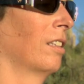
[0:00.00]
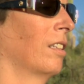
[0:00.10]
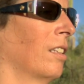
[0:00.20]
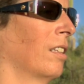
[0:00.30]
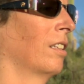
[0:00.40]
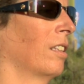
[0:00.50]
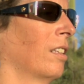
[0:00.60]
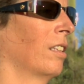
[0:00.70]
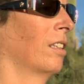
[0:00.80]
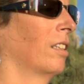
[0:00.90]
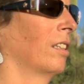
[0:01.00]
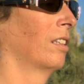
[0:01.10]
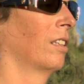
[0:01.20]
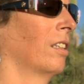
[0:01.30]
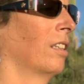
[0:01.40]
only just beginning
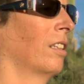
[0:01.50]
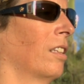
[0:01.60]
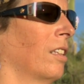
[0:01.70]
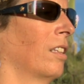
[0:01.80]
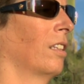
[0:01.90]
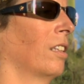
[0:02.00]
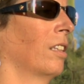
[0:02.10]
to explore it